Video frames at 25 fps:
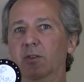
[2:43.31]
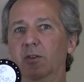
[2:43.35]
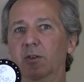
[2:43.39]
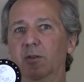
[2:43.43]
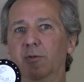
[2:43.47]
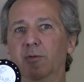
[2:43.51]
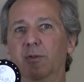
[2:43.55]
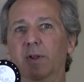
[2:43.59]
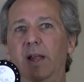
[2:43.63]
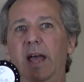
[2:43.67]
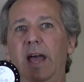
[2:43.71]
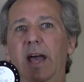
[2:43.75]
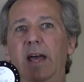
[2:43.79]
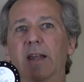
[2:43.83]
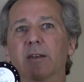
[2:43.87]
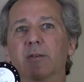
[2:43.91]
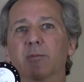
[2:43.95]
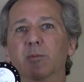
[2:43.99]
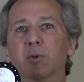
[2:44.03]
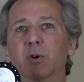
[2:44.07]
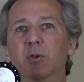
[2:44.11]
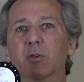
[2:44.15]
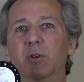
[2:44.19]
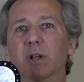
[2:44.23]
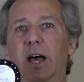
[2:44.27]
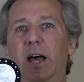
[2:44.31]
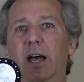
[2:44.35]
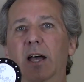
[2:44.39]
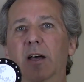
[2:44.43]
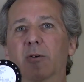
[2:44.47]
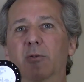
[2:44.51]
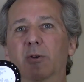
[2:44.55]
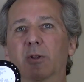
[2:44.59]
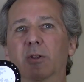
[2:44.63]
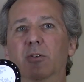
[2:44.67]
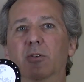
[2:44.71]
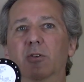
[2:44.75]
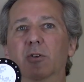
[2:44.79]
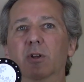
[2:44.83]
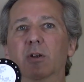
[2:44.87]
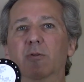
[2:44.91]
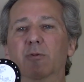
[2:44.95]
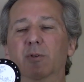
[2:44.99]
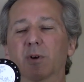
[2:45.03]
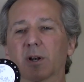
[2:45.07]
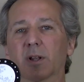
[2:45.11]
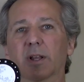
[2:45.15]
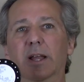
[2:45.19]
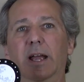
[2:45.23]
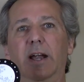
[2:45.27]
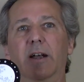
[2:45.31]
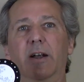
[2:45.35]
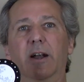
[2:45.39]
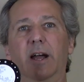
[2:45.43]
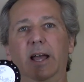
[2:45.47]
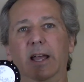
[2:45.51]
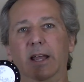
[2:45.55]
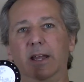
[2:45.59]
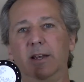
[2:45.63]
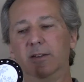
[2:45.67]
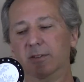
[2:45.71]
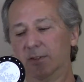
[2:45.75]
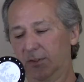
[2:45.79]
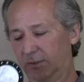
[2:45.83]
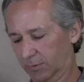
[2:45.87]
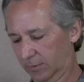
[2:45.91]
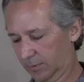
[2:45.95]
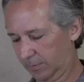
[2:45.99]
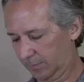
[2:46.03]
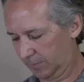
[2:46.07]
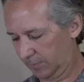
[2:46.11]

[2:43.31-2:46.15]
flat moon dial with 2 different layer heights,